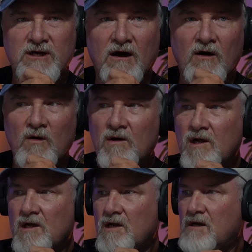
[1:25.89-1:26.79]
saw
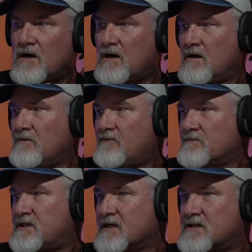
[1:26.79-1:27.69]
uh,
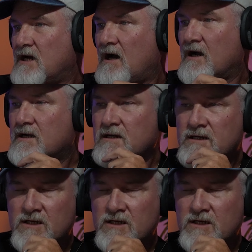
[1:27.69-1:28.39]
from TikTok.